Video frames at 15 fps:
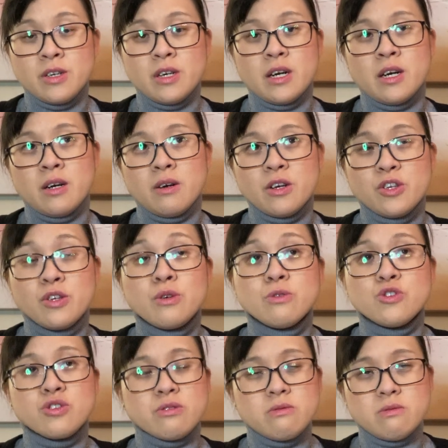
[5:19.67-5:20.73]
a
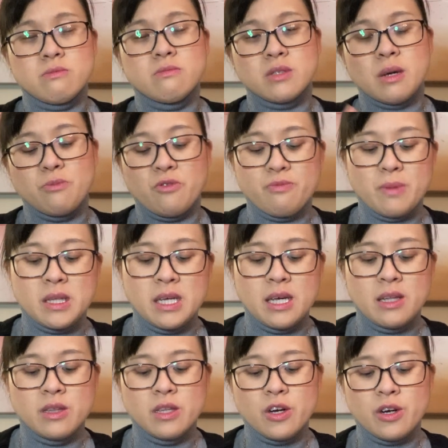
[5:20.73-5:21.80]
huge sum of money
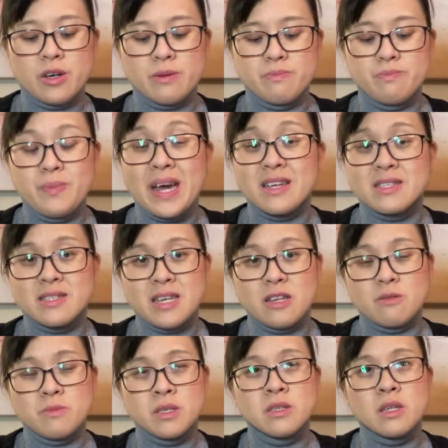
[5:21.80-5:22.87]
in their bank
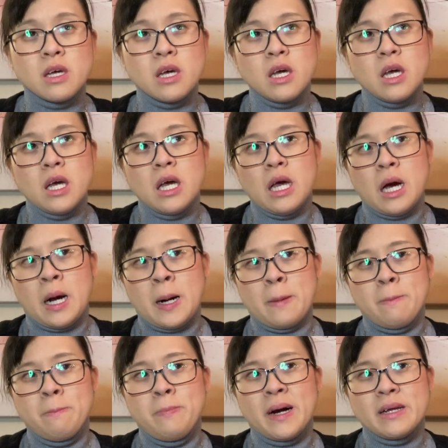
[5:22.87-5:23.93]
statement,
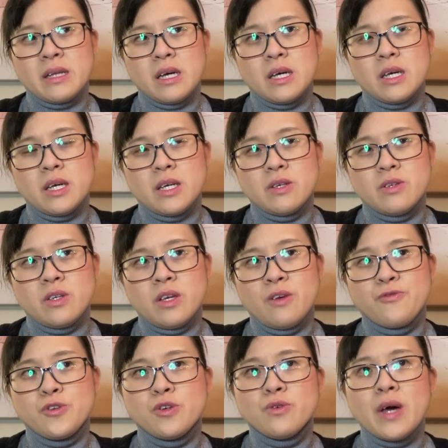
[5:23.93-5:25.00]
but
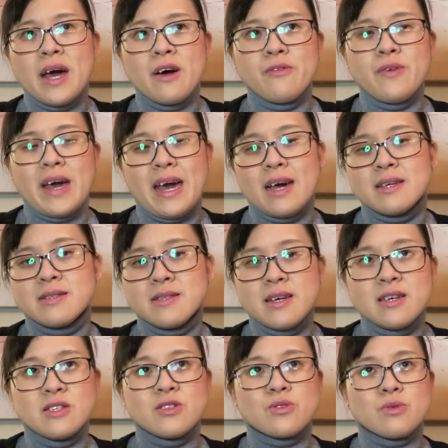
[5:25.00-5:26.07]
if you have
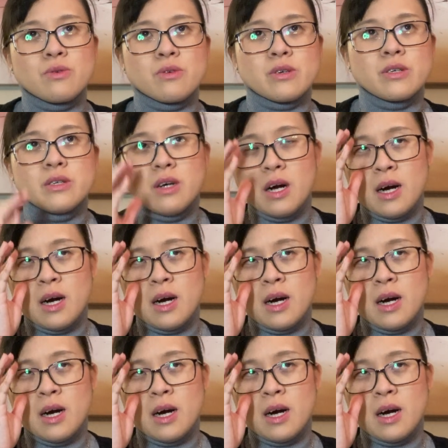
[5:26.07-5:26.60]
assets or